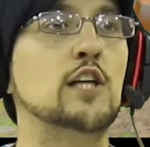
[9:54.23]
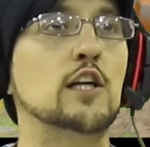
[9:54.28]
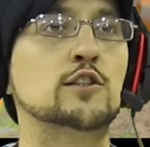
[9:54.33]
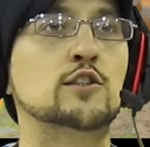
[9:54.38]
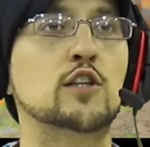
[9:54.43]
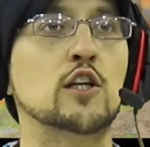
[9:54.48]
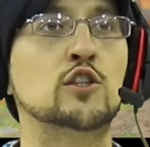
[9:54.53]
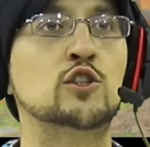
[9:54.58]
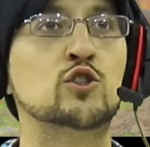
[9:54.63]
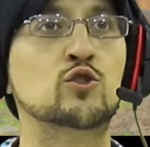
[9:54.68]

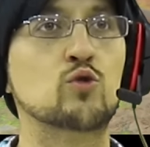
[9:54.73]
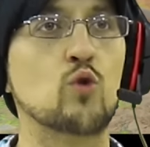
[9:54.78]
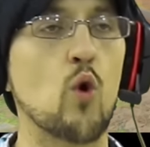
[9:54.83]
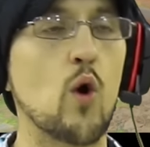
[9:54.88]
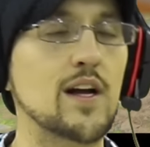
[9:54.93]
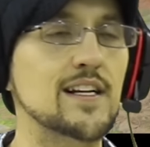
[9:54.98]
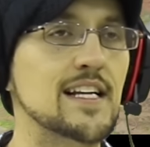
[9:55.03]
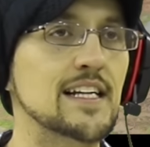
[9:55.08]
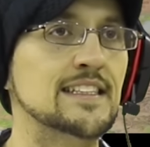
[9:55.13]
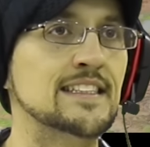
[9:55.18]
just
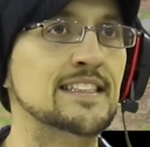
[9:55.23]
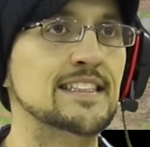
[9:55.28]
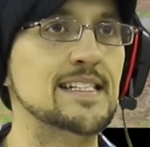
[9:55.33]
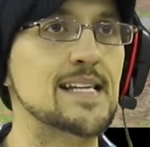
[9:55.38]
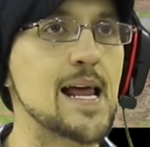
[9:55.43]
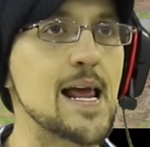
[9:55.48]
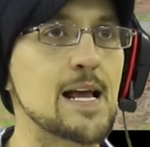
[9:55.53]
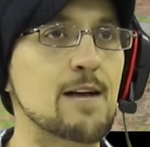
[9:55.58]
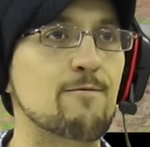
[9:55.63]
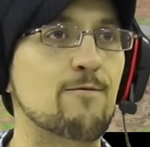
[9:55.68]
destroyed this
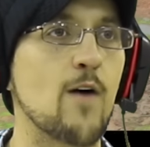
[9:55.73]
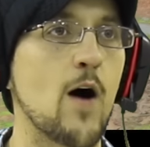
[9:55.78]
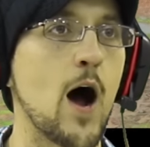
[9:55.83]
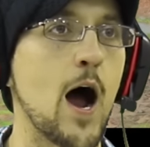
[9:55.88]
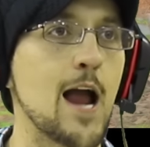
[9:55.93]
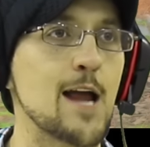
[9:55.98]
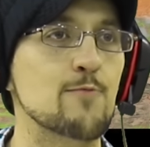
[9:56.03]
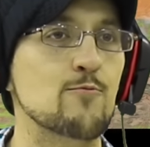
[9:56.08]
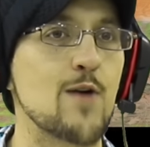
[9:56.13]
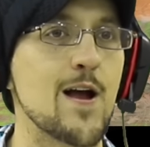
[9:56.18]
snake
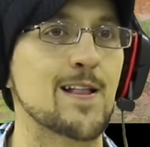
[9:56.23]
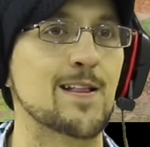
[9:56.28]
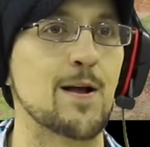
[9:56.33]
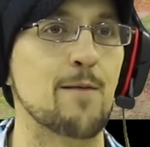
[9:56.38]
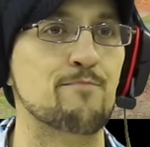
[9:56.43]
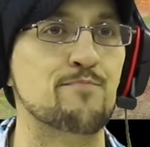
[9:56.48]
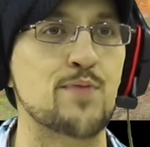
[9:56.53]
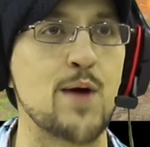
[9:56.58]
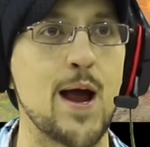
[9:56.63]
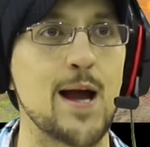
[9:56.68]
vine with the
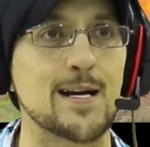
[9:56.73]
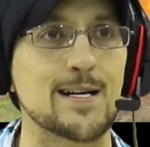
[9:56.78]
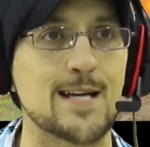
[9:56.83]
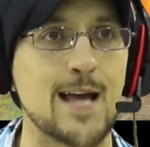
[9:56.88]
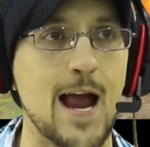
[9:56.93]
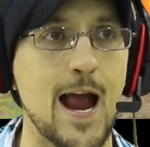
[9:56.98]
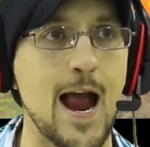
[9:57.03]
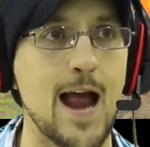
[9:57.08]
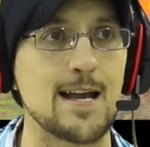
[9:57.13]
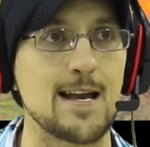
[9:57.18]
pig
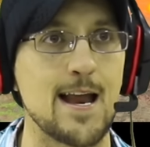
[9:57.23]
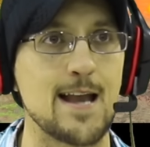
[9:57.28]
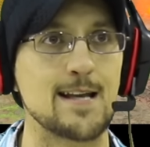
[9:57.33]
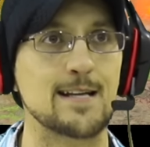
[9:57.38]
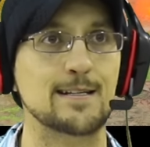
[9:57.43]
cannon.